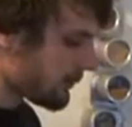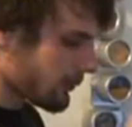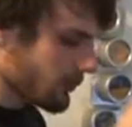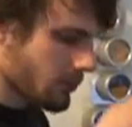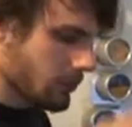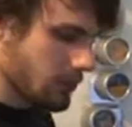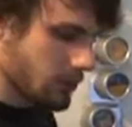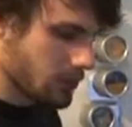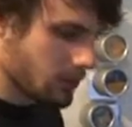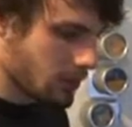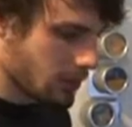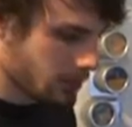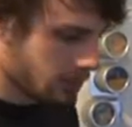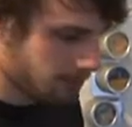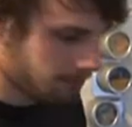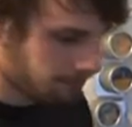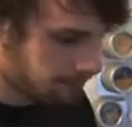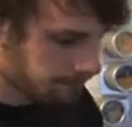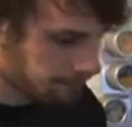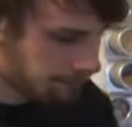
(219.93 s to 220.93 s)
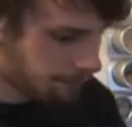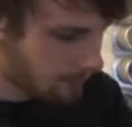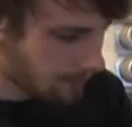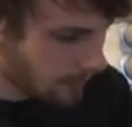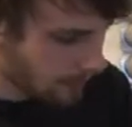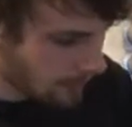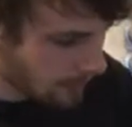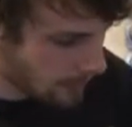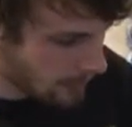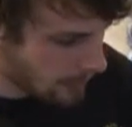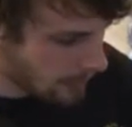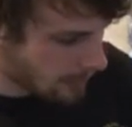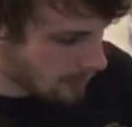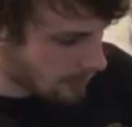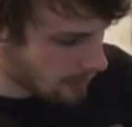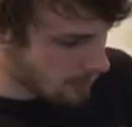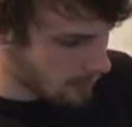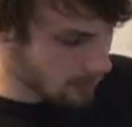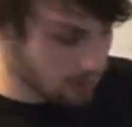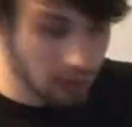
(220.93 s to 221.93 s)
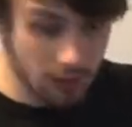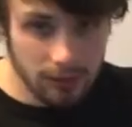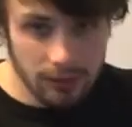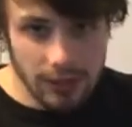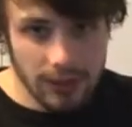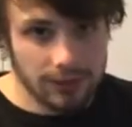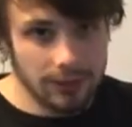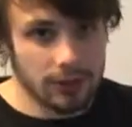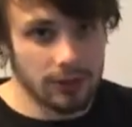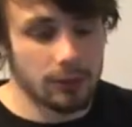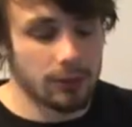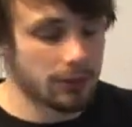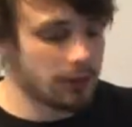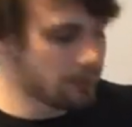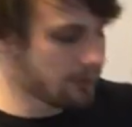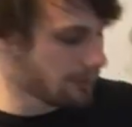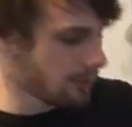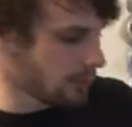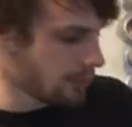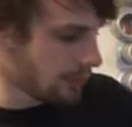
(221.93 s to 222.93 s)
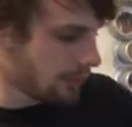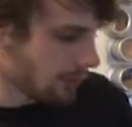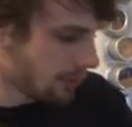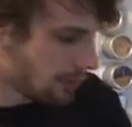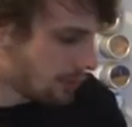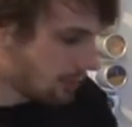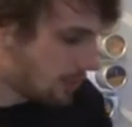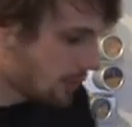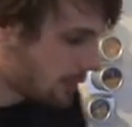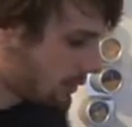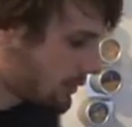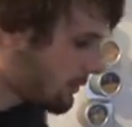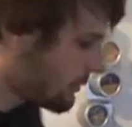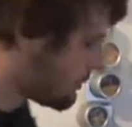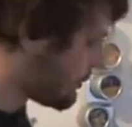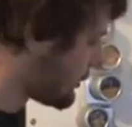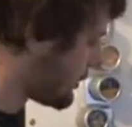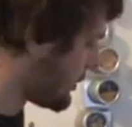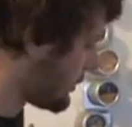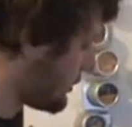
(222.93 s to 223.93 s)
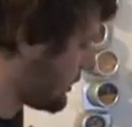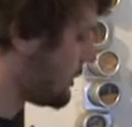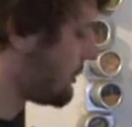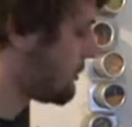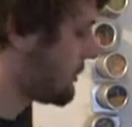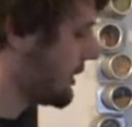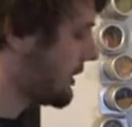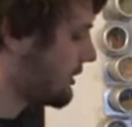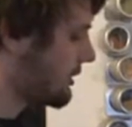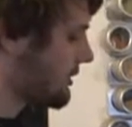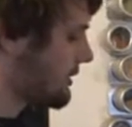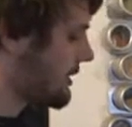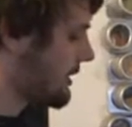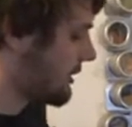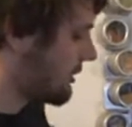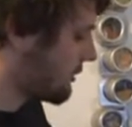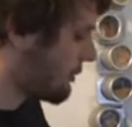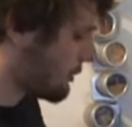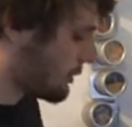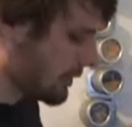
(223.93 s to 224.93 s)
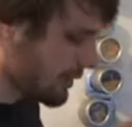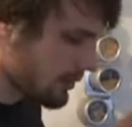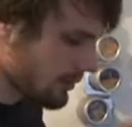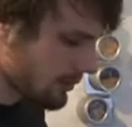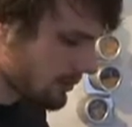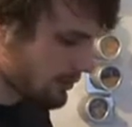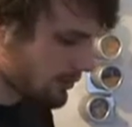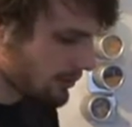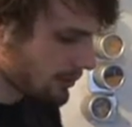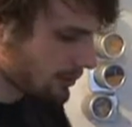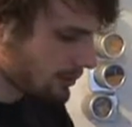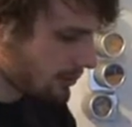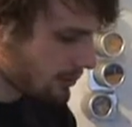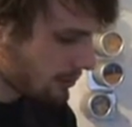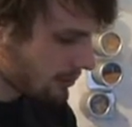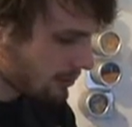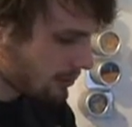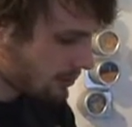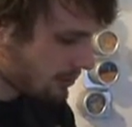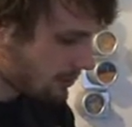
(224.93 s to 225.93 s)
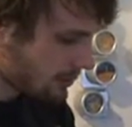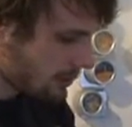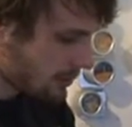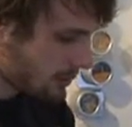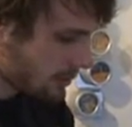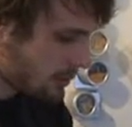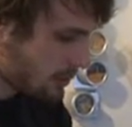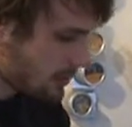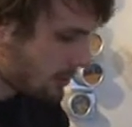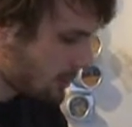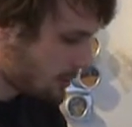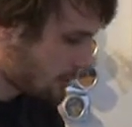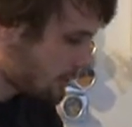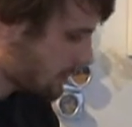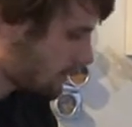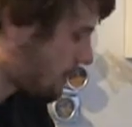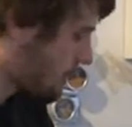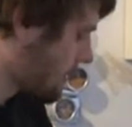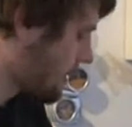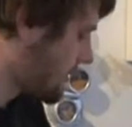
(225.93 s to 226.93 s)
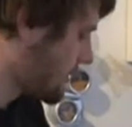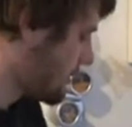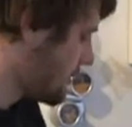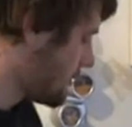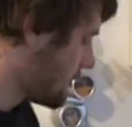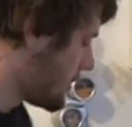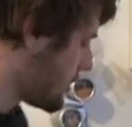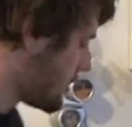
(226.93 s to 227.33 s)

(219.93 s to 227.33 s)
fruit you want. You don't have to do any fruit if you don't want to, but it makes it taste really good, so that's why I do